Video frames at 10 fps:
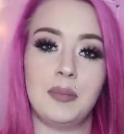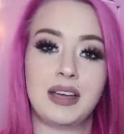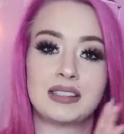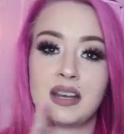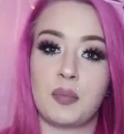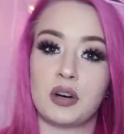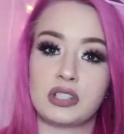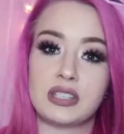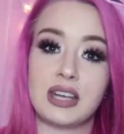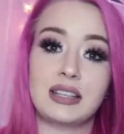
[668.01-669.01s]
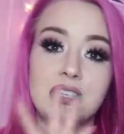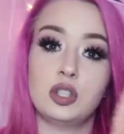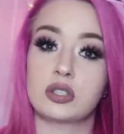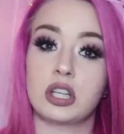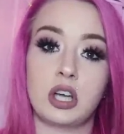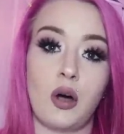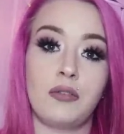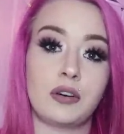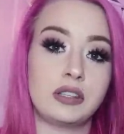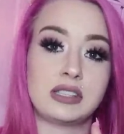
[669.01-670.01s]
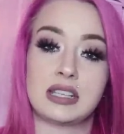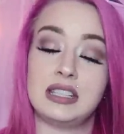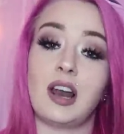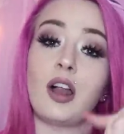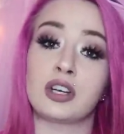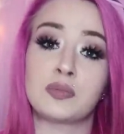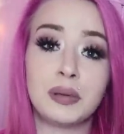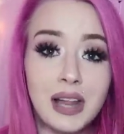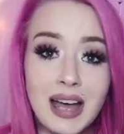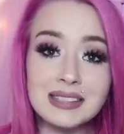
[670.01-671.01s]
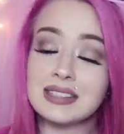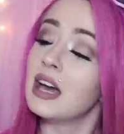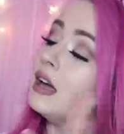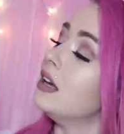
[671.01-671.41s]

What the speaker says: because their purses like this usually go for $60 plus.